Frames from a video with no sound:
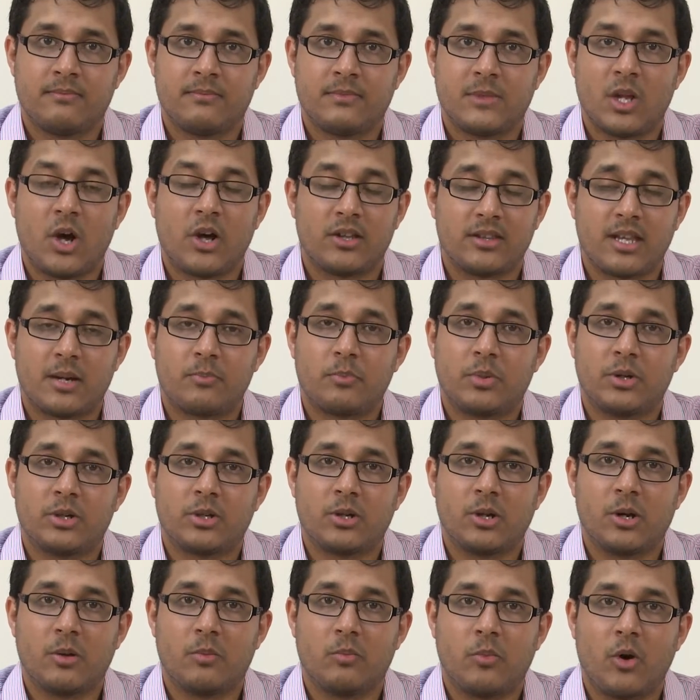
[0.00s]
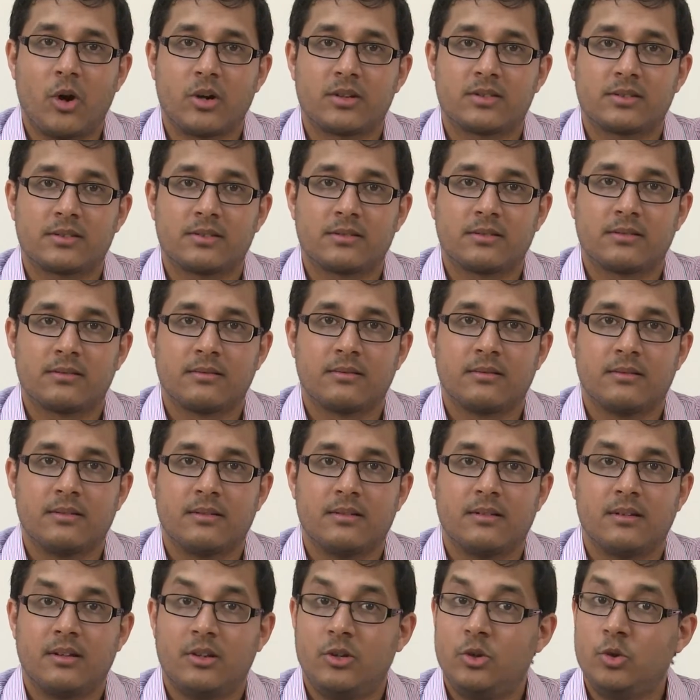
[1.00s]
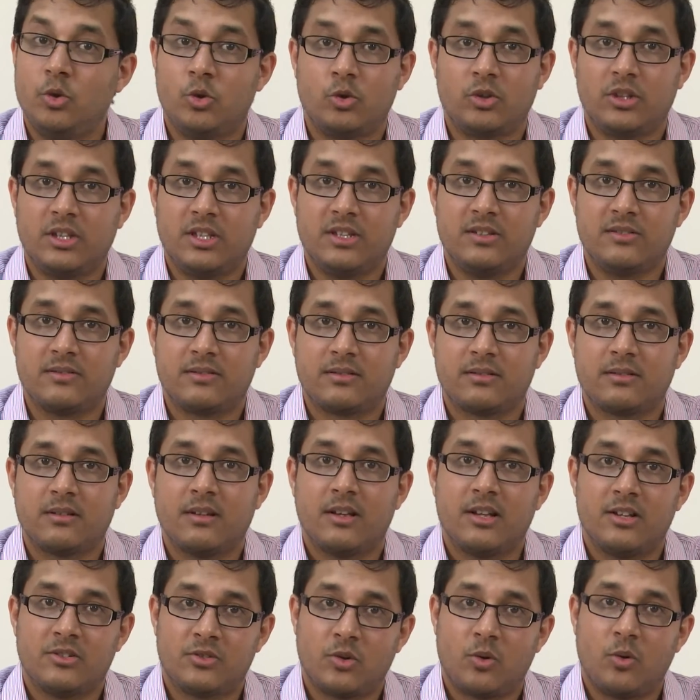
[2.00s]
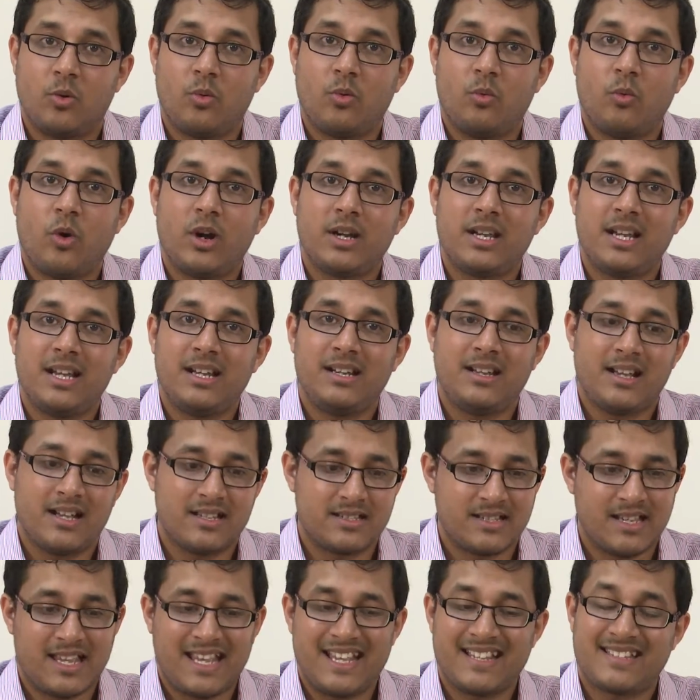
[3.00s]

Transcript: on that particular box, no keys. So, what he does, he